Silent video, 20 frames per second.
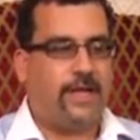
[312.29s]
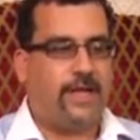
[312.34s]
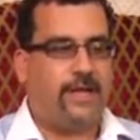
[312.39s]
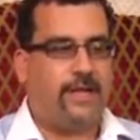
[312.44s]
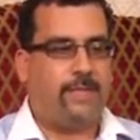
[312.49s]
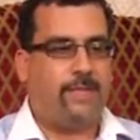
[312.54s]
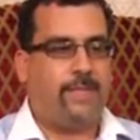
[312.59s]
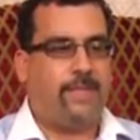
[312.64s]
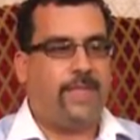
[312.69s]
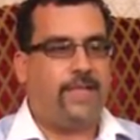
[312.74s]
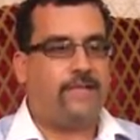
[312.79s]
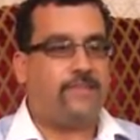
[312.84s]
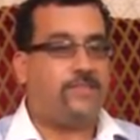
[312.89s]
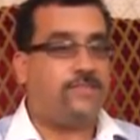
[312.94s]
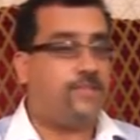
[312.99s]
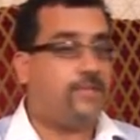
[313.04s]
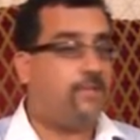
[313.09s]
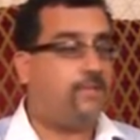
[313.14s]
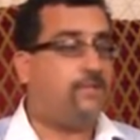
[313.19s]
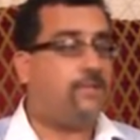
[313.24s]

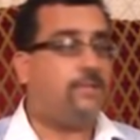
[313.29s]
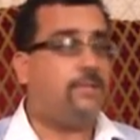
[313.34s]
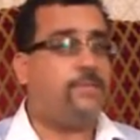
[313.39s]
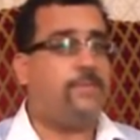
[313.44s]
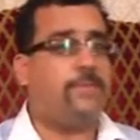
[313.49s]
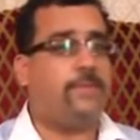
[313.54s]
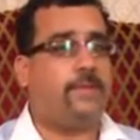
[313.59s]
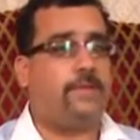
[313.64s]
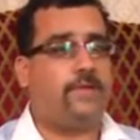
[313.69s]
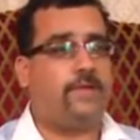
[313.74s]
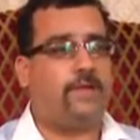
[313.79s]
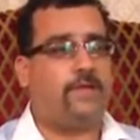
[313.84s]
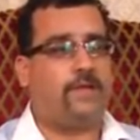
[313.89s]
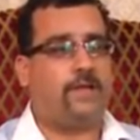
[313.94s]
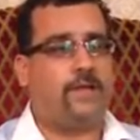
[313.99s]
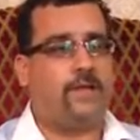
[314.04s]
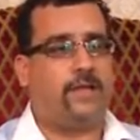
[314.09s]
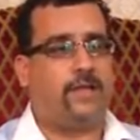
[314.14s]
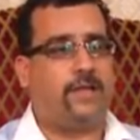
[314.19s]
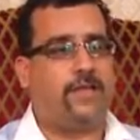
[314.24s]
Has generally
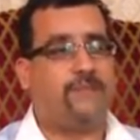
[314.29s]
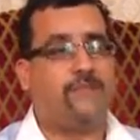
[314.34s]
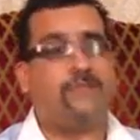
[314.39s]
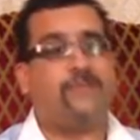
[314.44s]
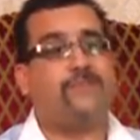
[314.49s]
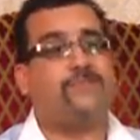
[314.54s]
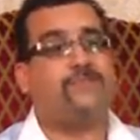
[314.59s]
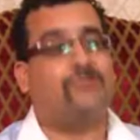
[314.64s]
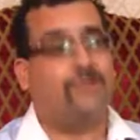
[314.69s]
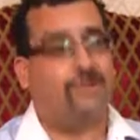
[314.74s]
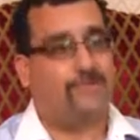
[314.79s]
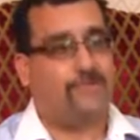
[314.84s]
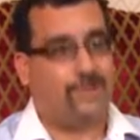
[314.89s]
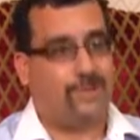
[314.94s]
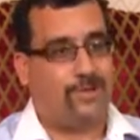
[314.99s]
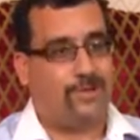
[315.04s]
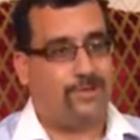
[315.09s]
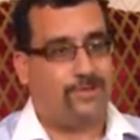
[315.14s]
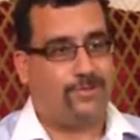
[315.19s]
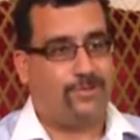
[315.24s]
been given a script
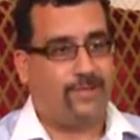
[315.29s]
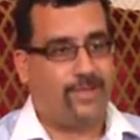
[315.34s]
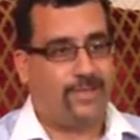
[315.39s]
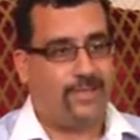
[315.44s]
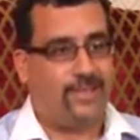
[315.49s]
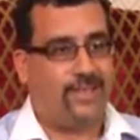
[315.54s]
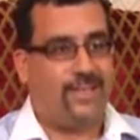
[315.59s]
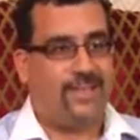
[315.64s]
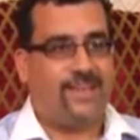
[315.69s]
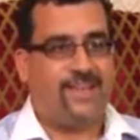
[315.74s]
along the way.